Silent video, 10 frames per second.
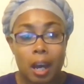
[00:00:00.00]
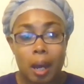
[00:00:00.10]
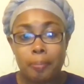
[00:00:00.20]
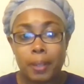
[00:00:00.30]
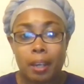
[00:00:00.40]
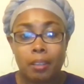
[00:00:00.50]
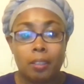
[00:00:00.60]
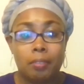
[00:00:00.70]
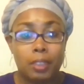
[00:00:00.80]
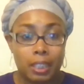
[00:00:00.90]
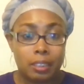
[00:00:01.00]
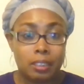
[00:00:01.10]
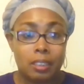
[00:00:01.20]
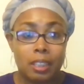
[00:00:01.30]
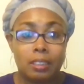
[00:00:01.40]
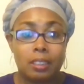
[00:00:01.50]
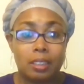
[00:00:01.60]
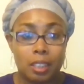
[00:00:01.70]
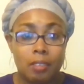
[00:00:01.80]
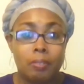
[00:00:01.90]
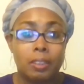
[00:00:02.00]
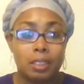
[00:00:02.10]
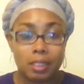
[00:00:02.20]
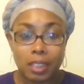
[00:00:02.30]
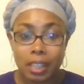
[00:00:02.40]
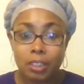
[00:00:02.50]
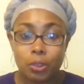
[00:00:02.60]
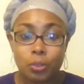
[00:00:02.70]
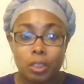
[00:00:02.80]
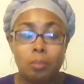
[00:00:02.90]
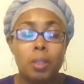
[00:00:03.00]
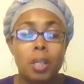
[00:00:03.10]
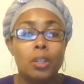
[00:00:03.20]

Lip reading: opt out of LexisNexis, Innovis, and SageStream,